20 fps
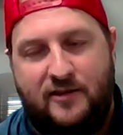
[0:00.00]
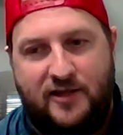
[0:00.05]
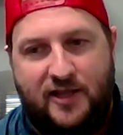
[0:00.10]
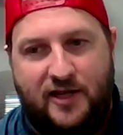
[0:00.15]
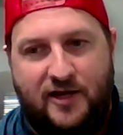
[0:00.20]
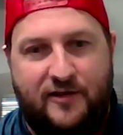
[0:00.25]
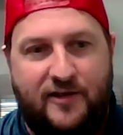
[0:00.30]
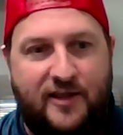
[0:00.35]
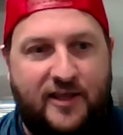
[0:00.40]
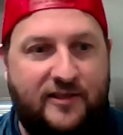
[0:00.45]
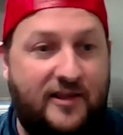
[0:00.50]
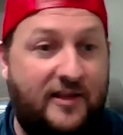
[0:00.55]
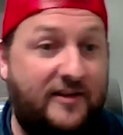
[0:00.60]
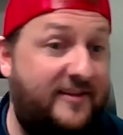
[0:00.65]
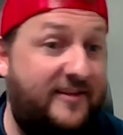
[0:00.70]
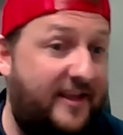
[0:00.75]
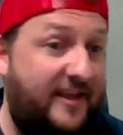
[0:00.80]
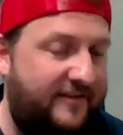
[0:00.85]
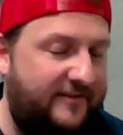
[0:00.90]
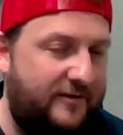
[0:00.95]
you know, in the
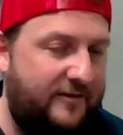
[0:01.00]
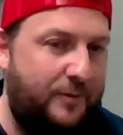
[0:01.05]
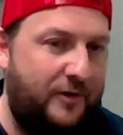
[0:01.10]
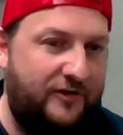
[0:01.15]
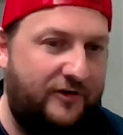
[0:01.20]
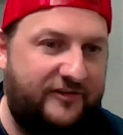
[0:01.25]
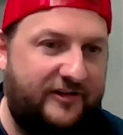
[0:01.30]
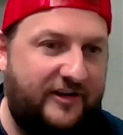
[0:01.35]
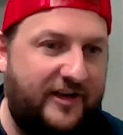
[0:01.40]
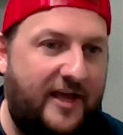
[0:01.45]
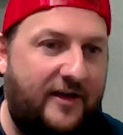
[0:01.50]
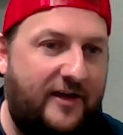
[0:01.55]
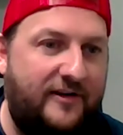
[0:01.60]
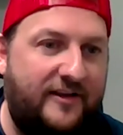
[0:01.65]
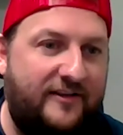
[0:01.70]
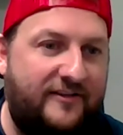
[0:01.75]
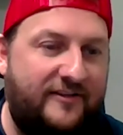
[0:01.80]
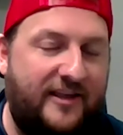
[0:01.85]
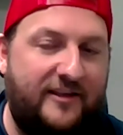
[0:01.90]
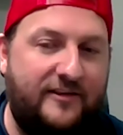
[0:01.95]
disc
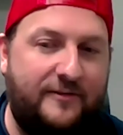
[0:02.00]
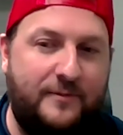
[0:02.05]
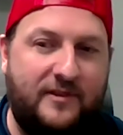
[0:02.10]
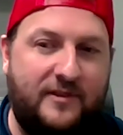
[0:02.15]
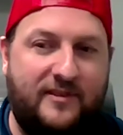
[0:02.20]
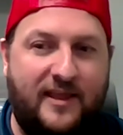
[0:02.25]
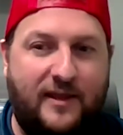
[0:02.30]
personality assessment,